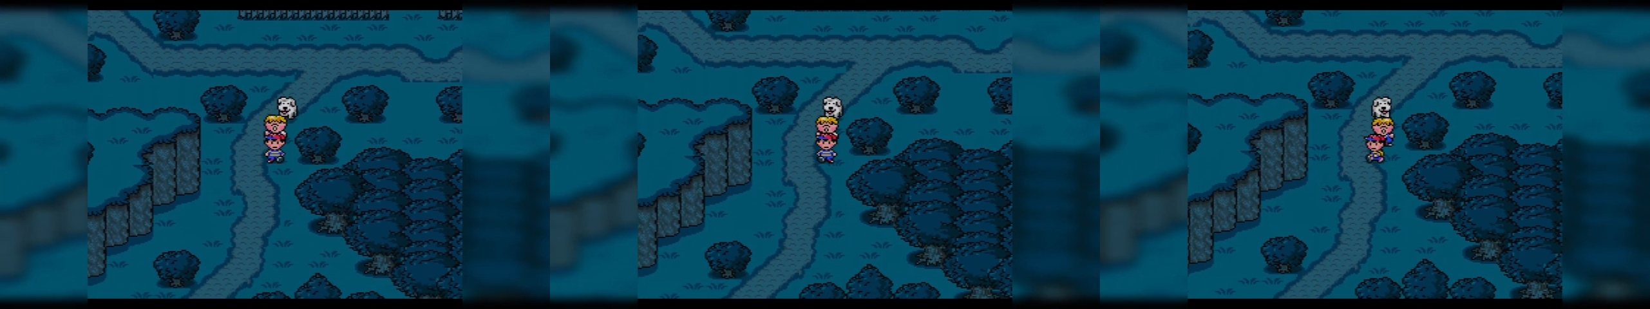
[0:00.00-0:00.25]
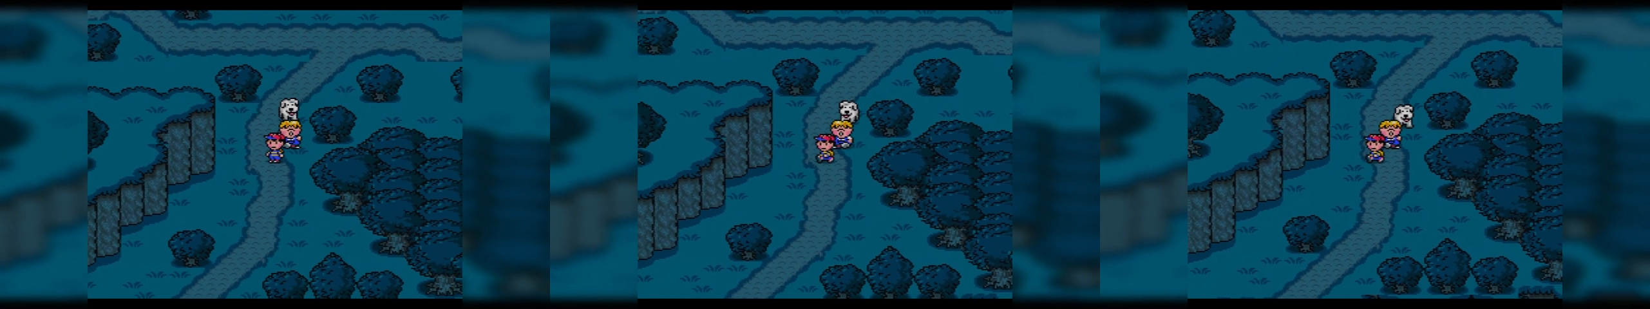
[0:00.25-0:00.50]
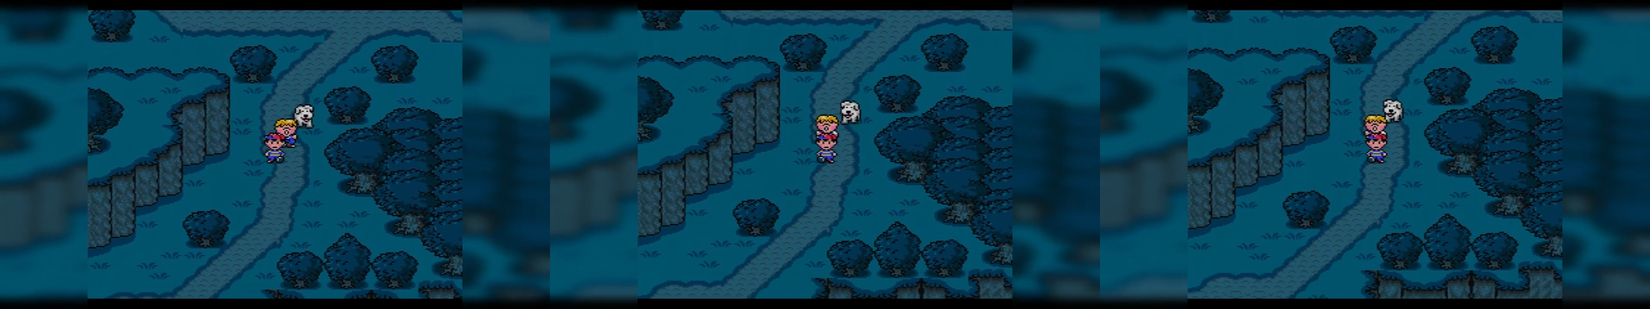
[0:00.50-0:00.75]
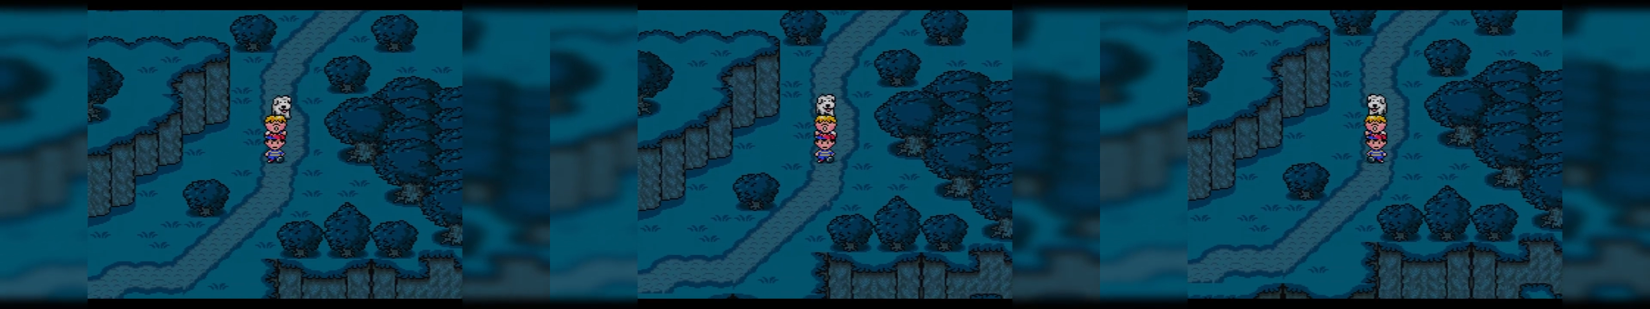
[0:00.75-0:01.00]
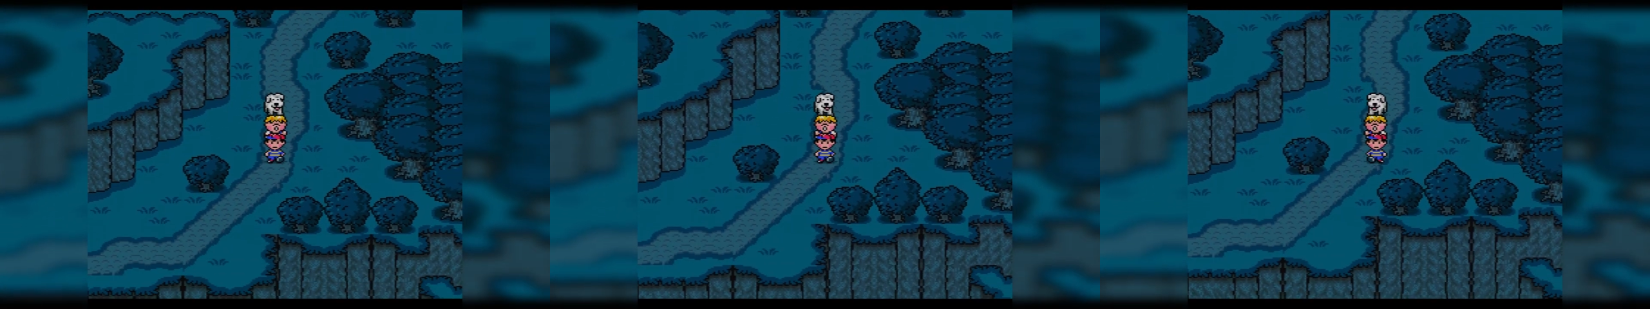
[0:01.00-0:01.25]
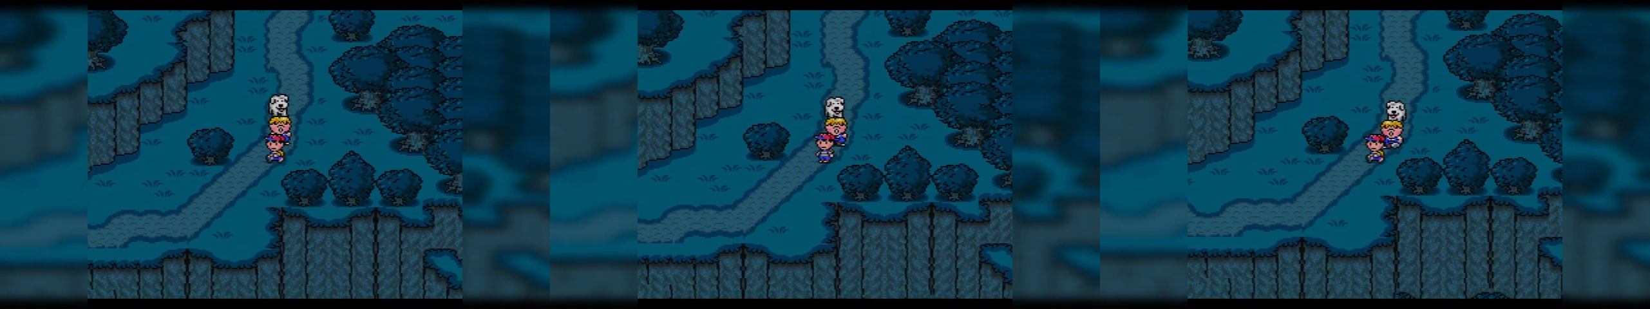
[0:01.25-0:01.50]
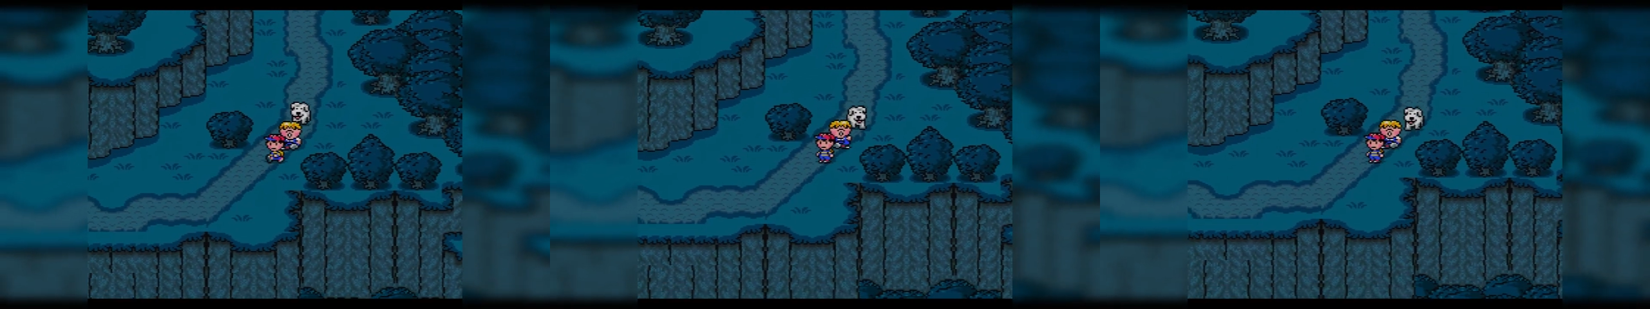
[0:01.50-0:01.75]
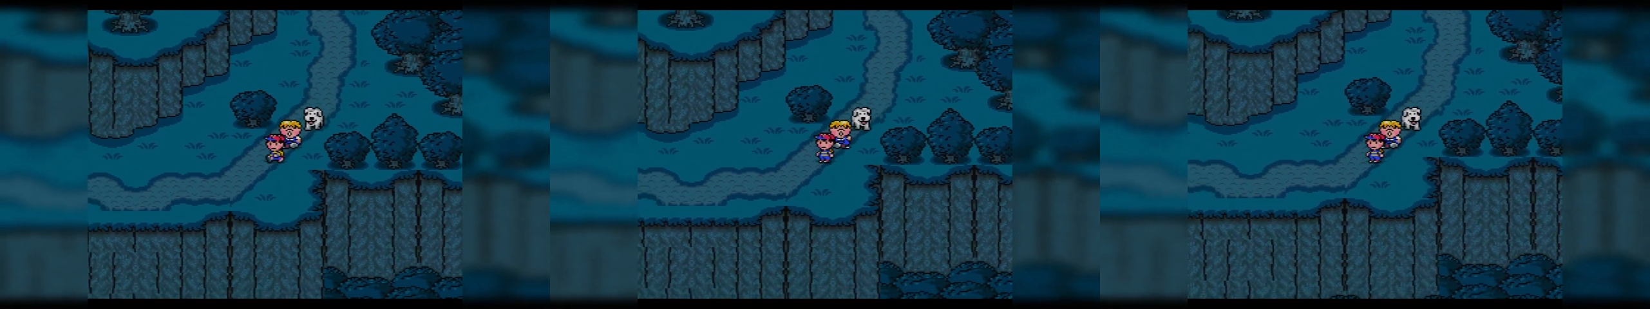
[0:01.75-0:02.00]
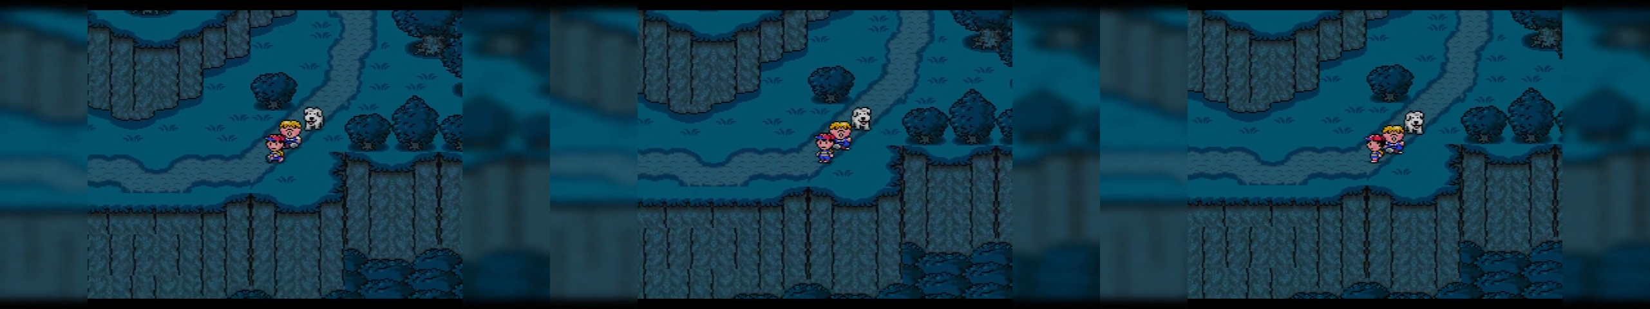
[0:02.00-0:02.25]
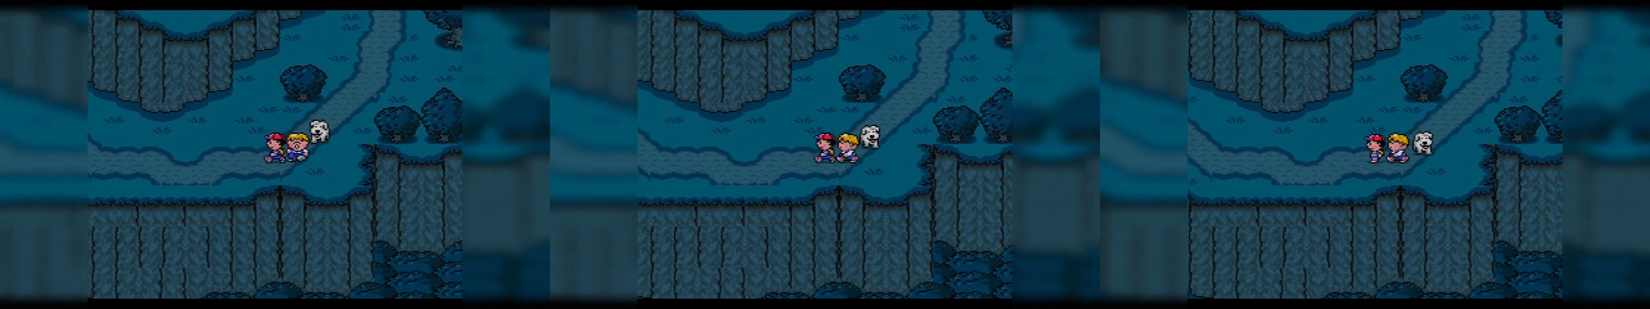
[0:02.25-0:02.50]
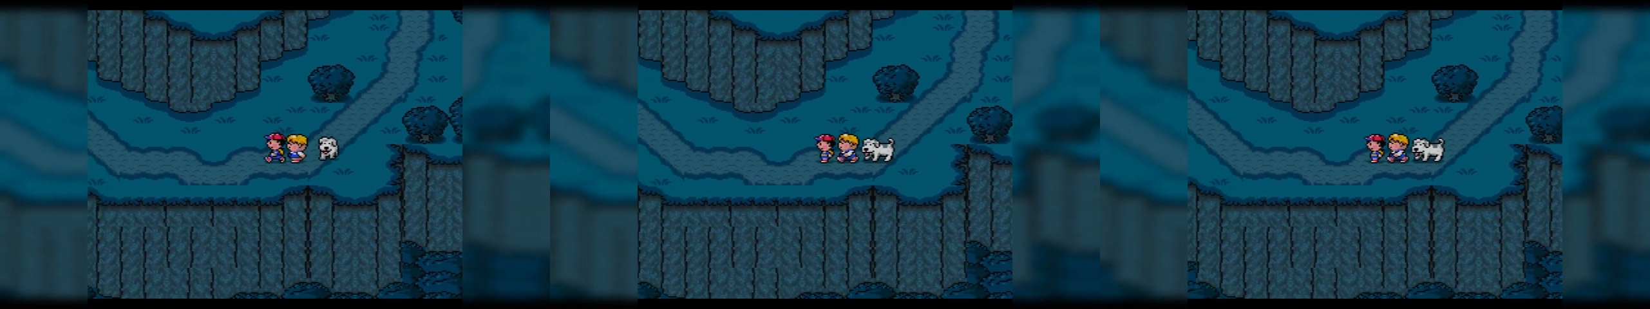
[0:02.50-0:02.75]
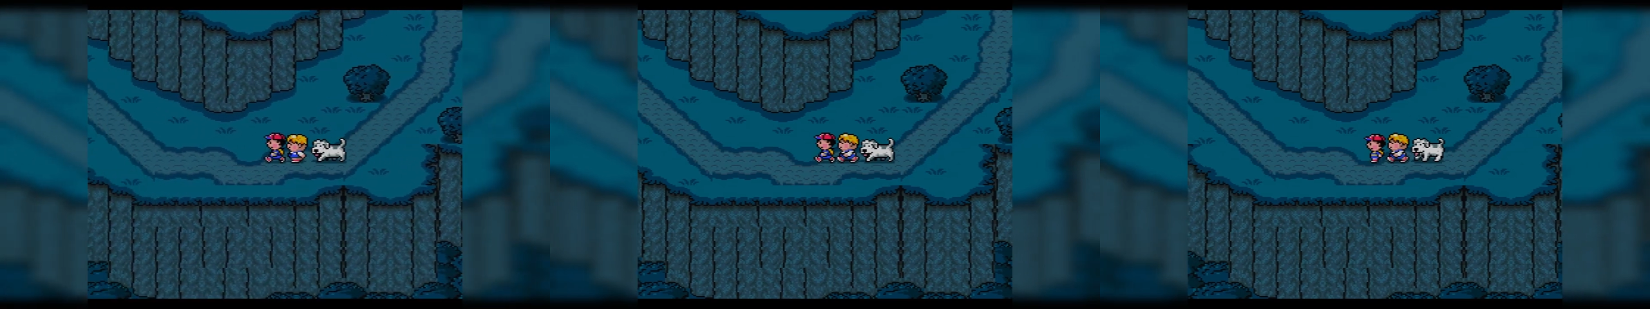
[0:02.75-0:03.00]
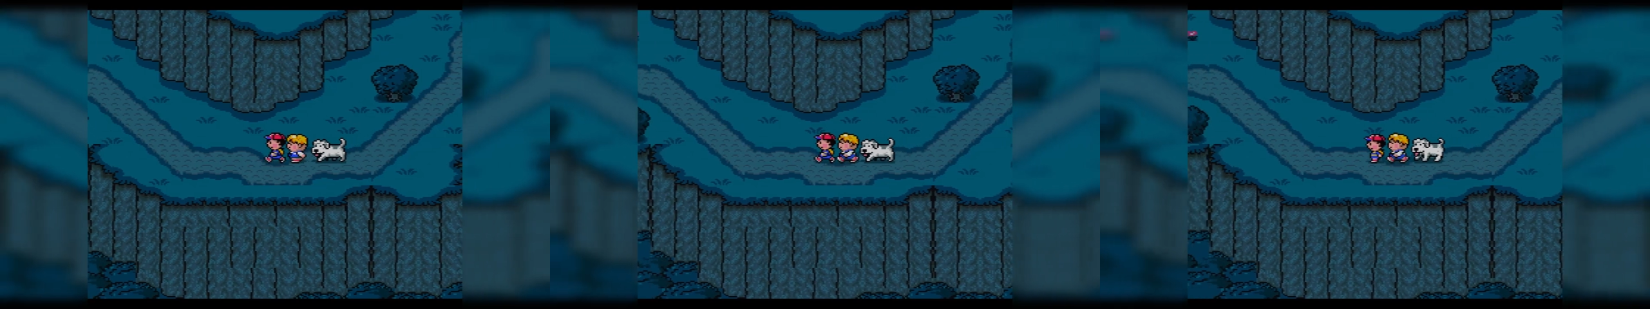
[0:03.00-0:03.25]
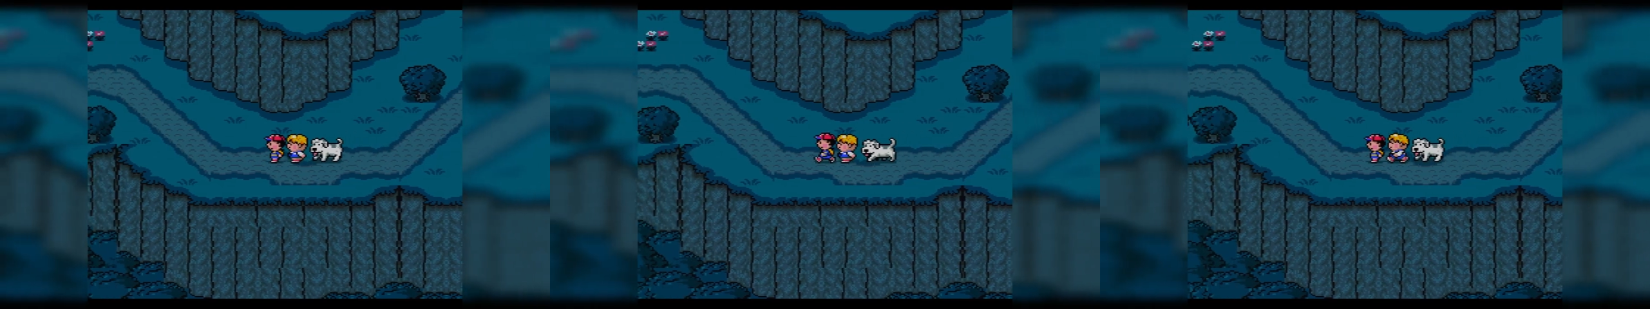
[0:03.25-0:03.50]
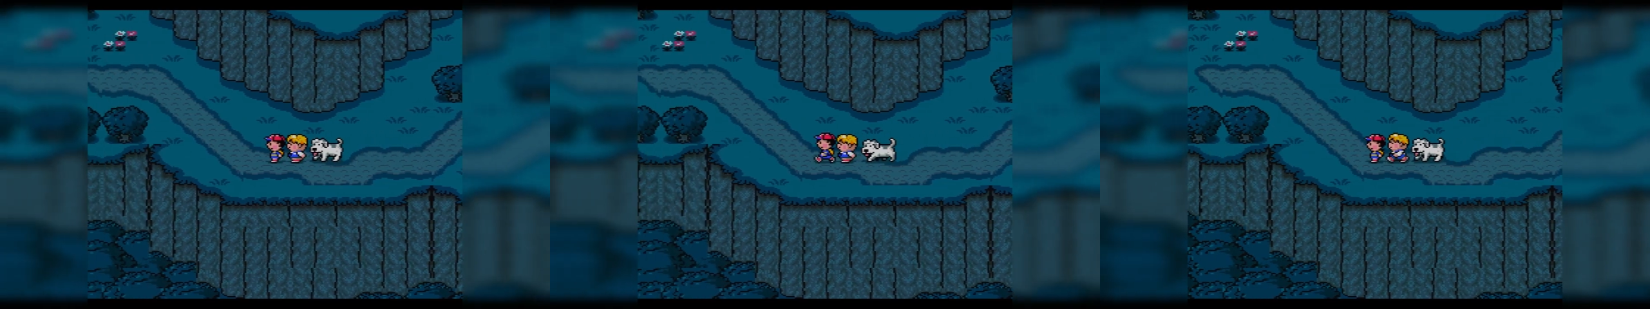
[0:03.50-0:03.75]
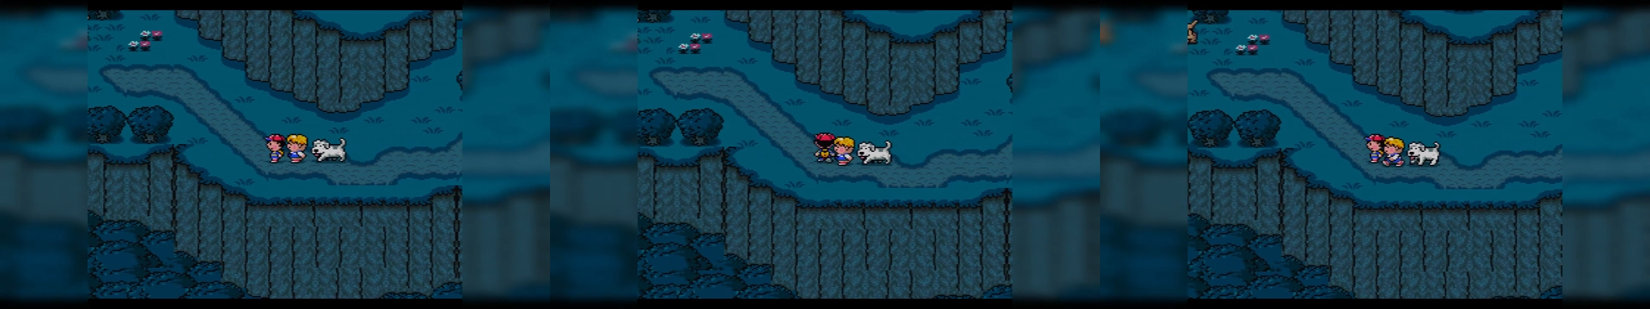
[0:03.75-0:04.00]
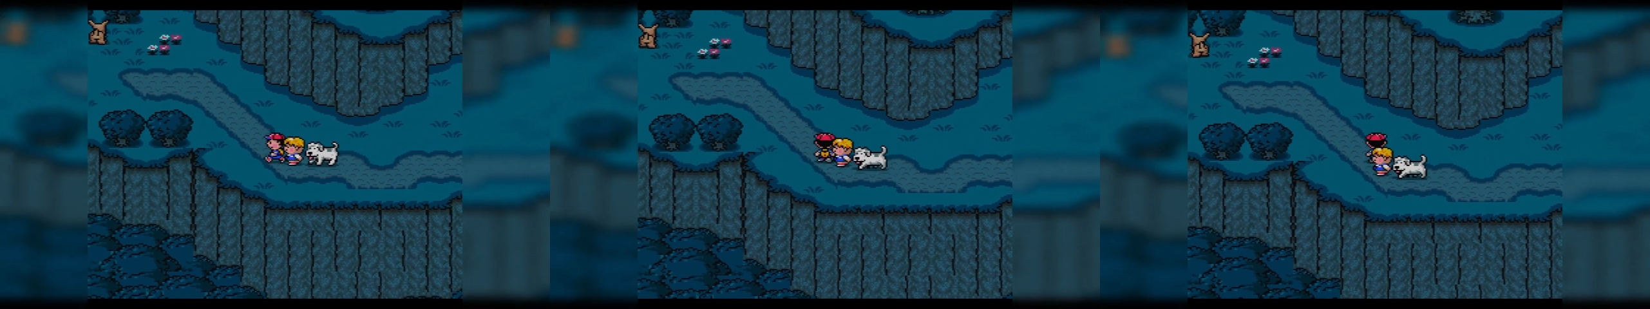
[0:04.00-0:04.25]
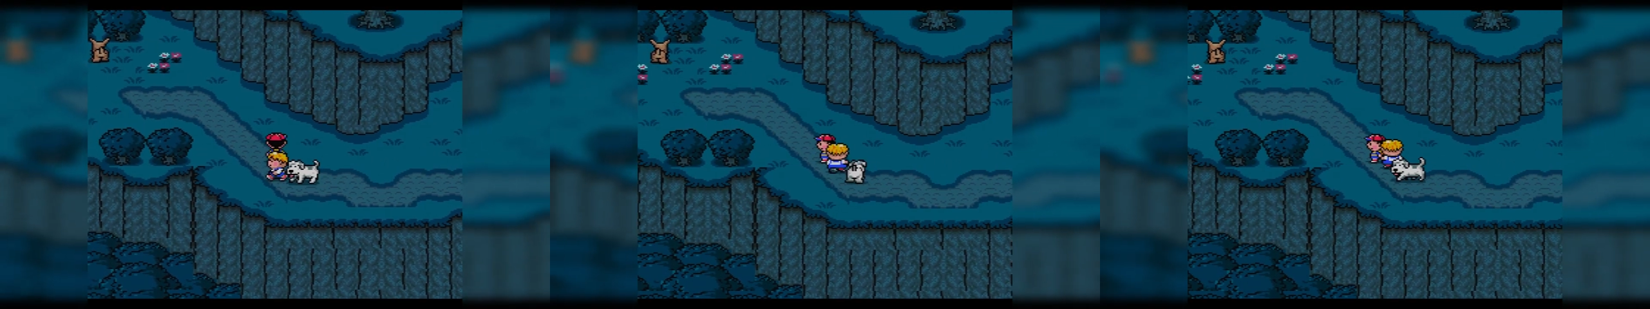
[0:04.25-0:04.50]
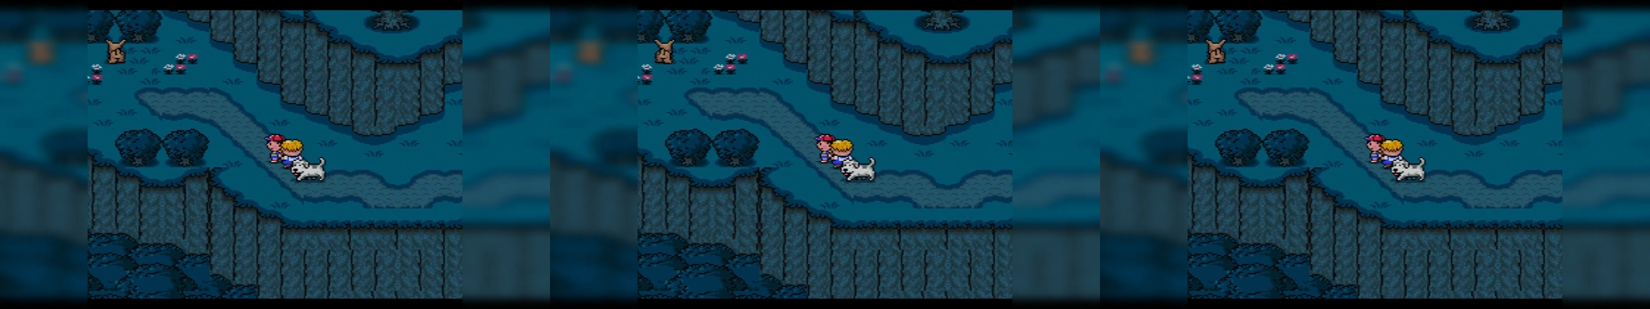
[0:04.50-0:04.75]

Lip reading: Nobody's mouth can be seen.